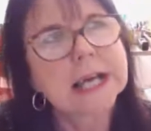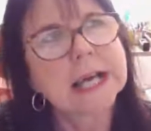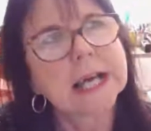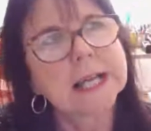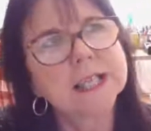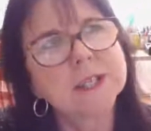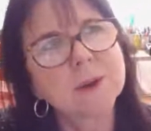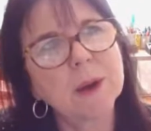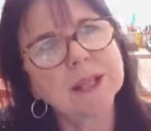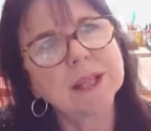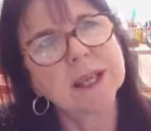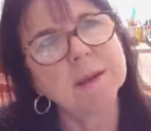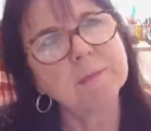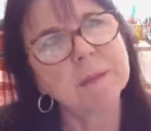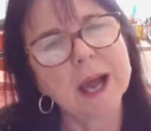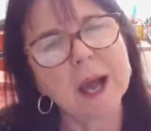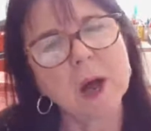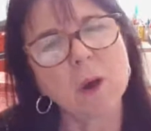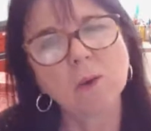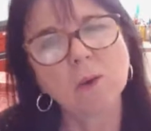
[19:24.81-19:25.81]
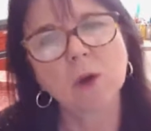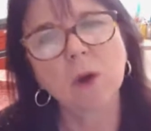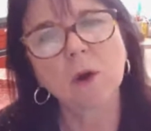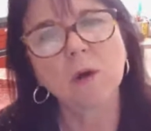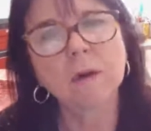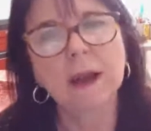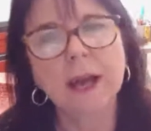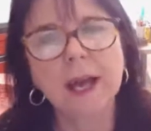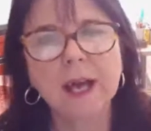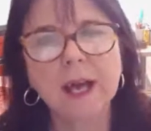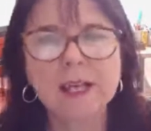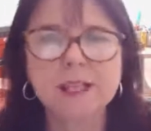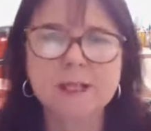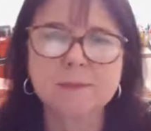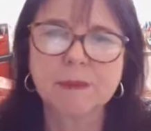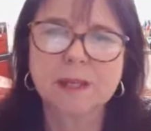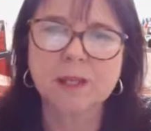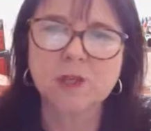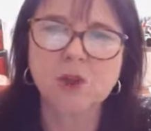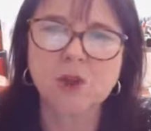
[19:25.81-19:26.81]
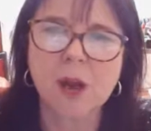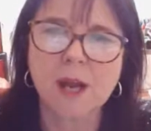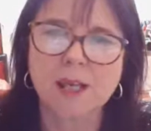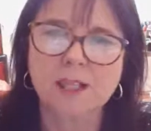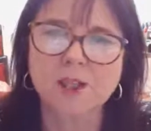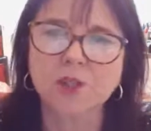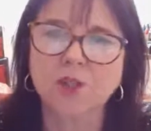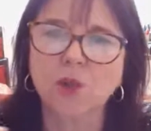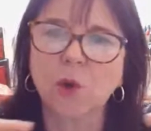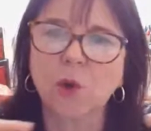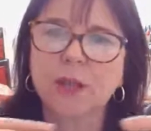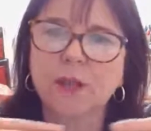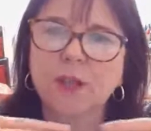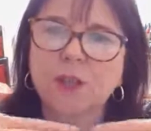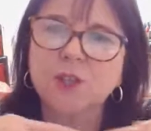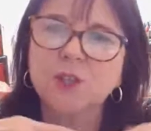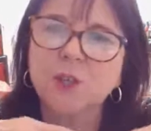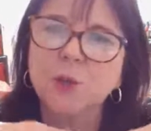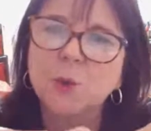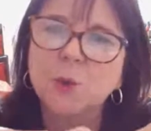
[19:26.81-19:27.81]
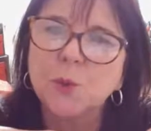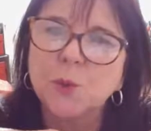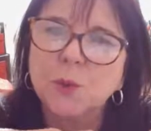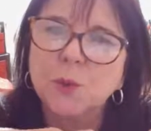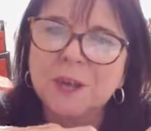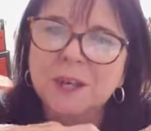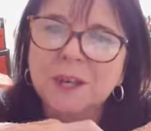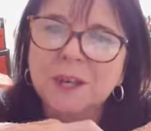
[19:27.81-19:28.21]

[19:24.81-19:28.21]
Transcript: And so I think my whole career has been trying to join the two